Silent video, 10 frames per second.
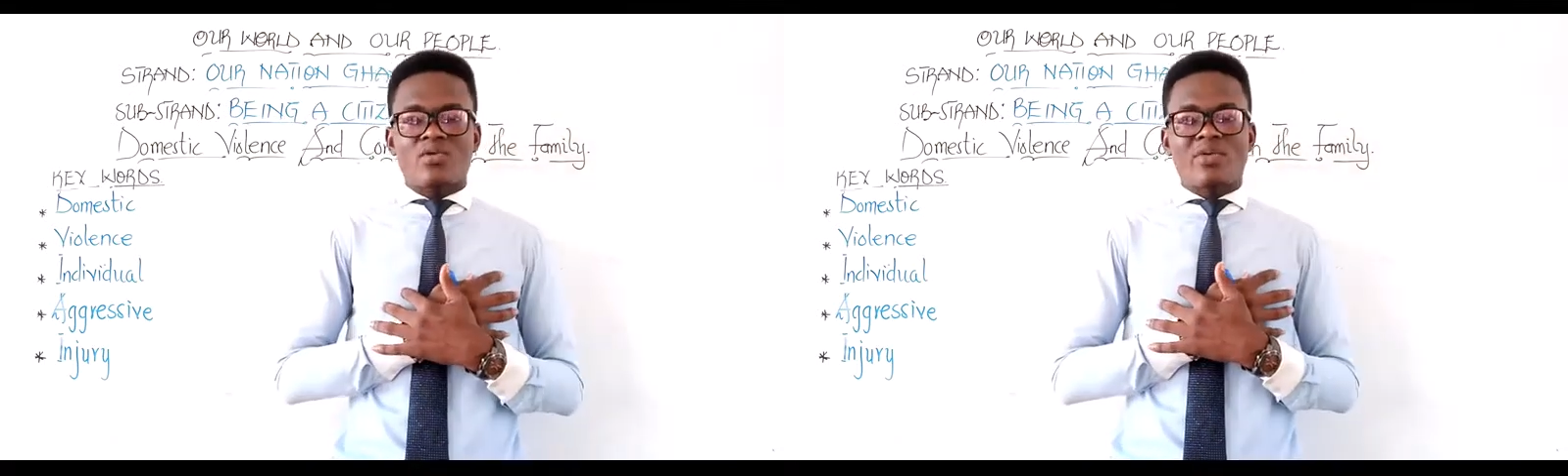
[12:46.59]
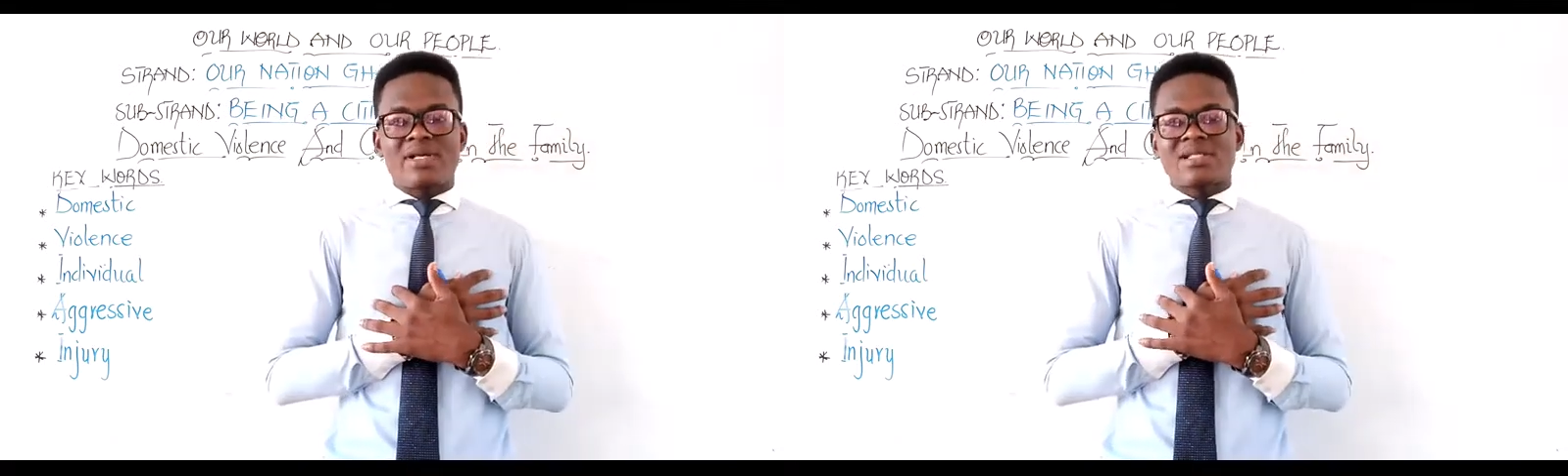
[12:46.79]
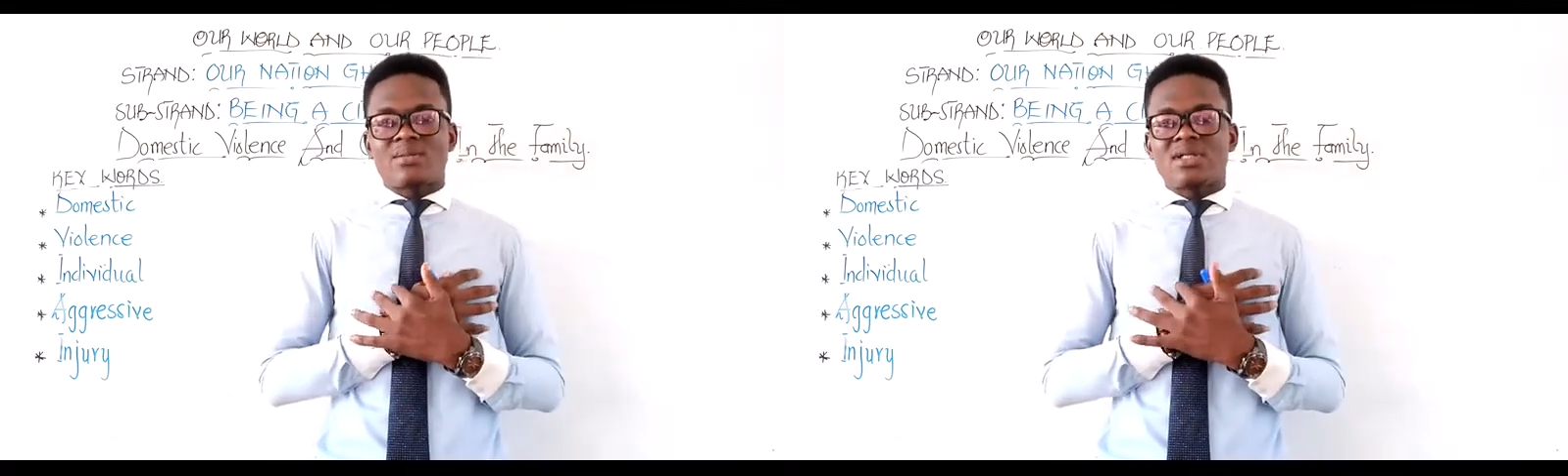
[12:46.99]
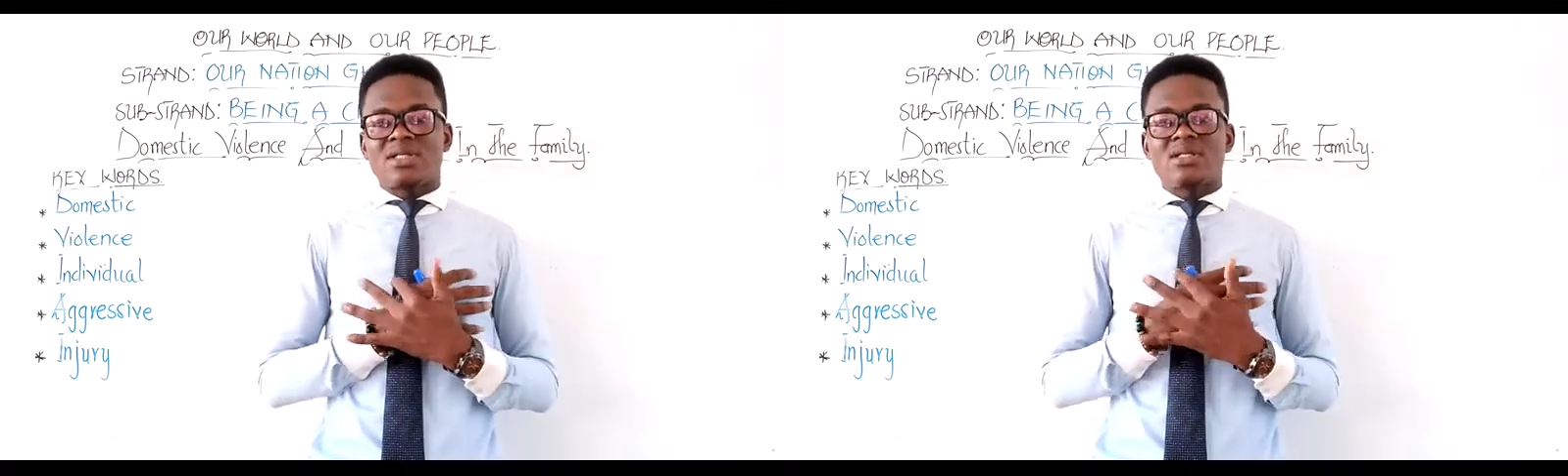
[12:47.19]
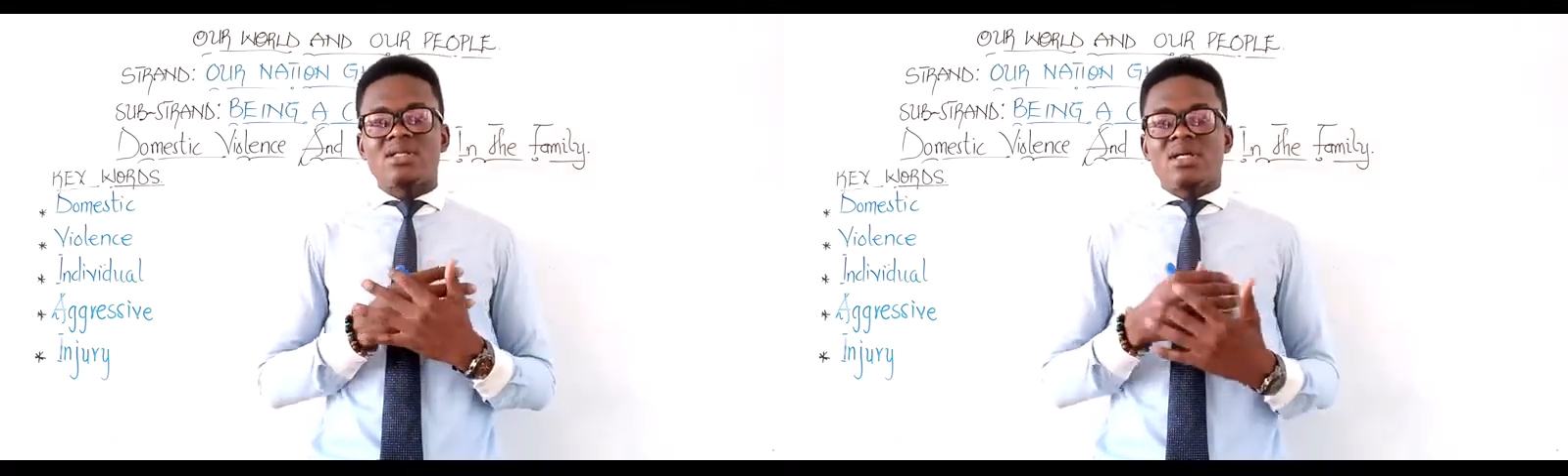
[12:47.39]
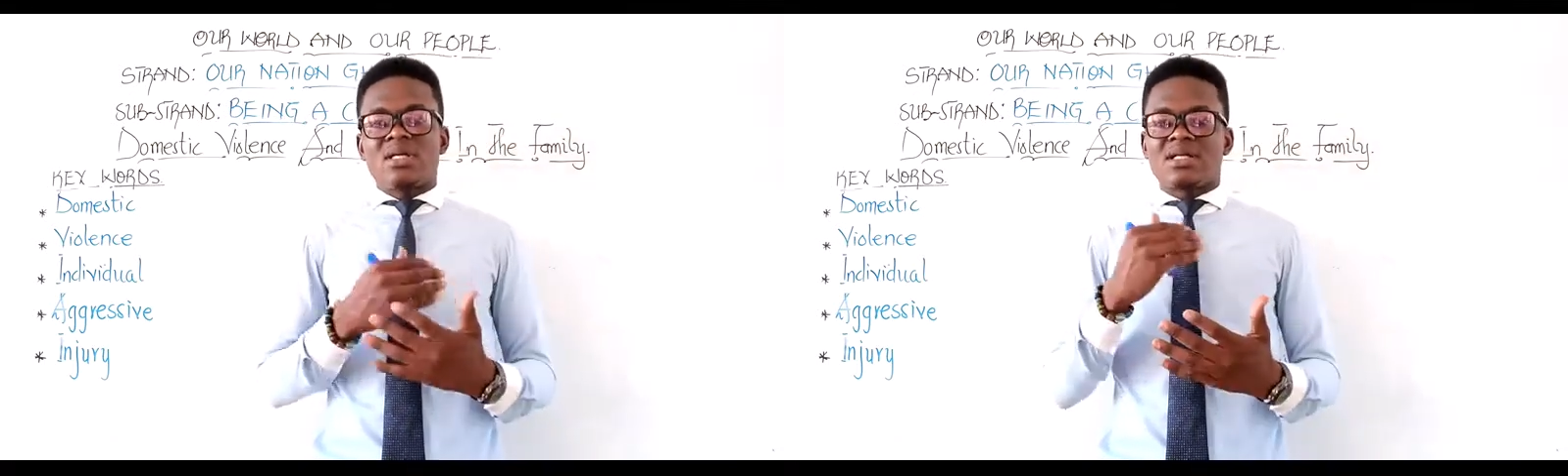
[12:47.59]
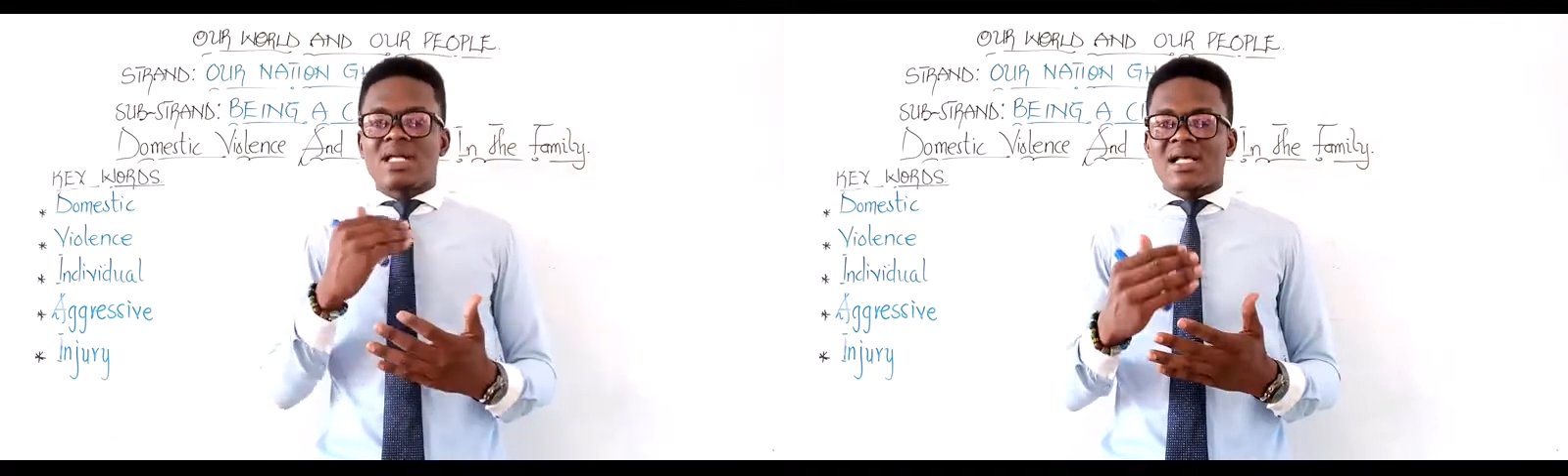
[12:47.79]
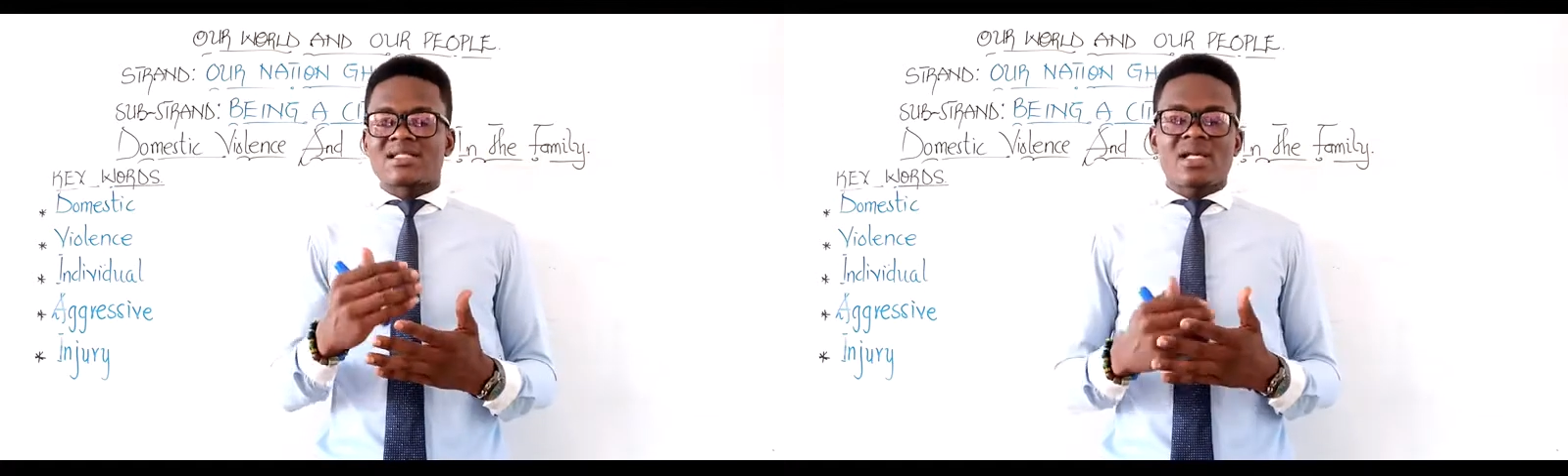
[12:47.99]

When somebody does